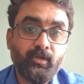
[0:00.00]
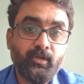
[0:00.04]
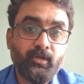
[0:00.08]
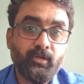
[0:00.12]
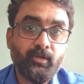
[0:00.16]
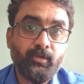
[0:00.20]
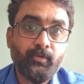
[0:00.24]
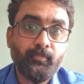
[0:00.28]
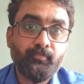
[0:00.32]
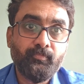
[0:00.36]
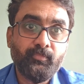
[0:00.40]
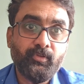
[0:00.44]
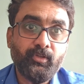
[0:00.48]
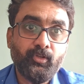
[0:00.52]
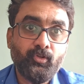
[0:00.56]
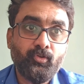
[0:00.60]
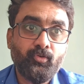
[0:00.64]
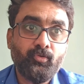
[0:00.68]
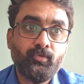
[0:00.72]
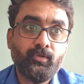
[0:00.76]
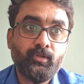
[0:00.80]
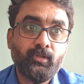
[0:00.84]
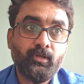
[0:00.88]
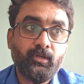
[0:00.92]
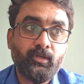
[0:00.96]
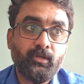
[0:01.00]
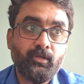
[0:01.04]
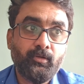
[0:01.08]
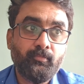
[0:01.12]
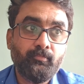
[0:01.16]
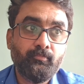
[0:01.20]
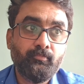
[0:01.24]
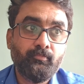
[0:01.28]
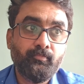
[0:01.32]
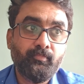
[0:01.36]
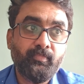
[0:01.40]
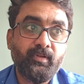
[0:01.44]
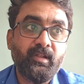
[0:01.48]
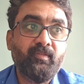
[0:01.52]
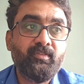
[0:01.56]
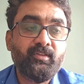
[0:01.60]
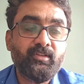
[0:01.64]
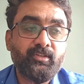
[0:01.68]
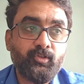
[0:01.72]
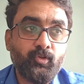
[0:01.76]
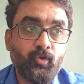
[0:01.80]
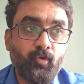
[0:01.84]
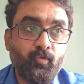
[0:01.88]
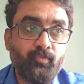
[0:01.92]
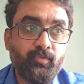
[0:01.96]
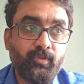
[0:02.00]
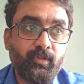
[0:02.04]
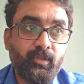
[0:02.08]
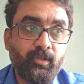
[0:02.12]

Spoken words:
the privacy of